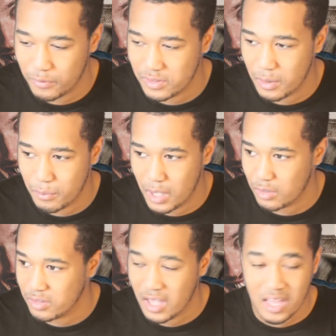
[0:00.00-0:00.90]
for something
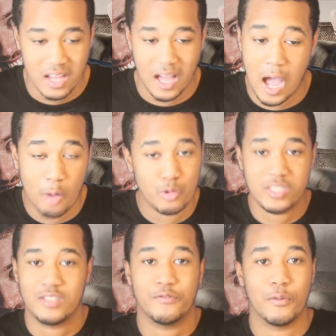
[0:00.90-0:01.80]
else. I
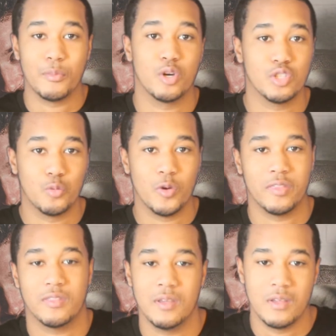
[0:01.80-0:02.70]
wasn't familiar
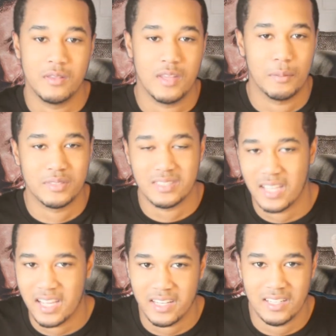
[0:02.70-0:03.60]
with them
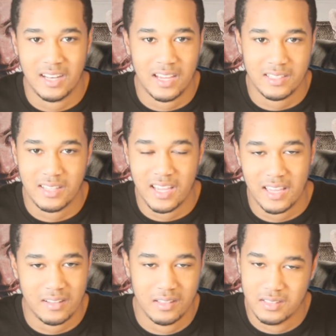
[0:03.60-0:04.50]
saying it like
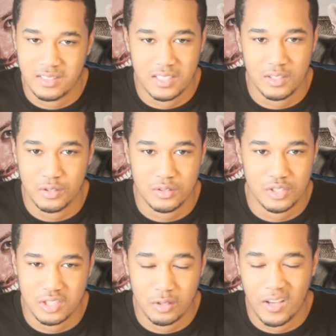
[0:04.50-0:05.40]
that until
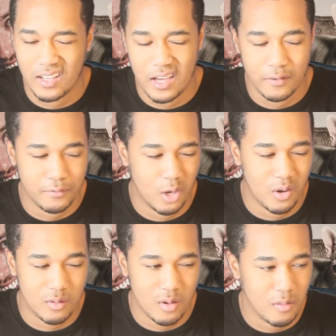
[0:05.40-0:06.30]
the show I kind of
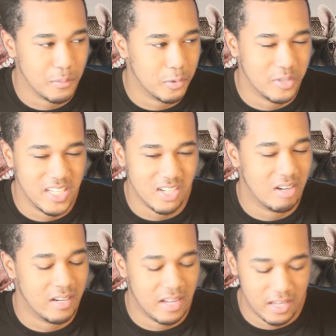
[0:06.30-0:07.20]
felt uncomfortable
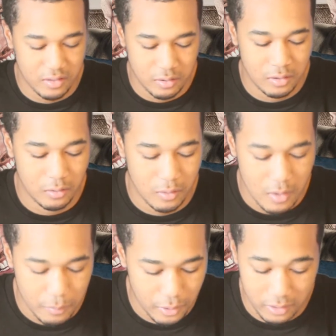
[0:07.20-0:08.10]
hearing that, you know.
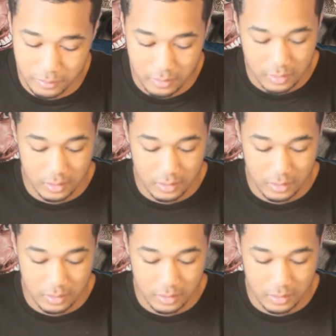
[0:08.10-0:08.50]
But